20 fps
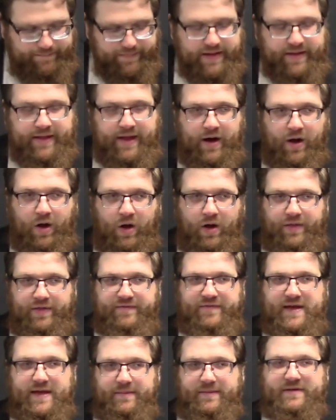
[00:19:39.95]
and that all
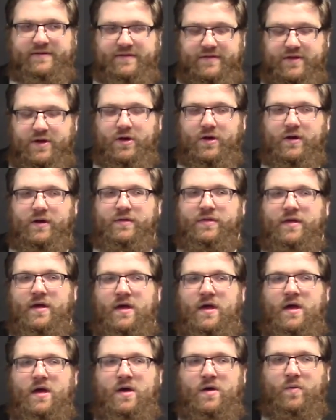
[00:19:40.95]
the families of the earth
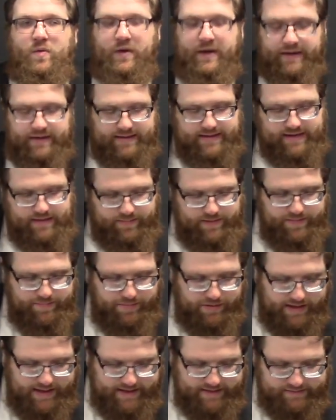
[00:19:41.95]
would indeed be
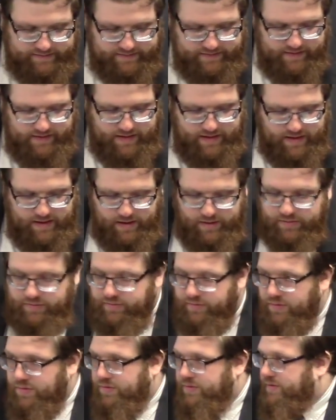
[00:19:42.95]
blessed
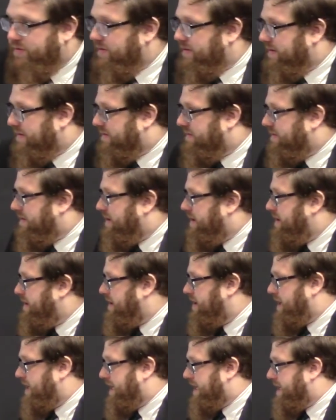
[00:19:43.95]
through this
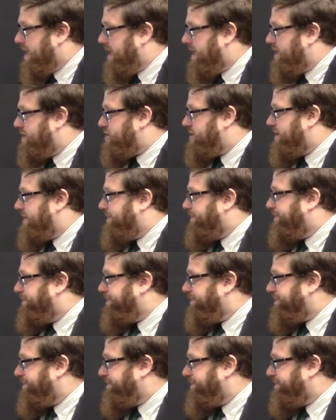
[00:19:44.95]
nation.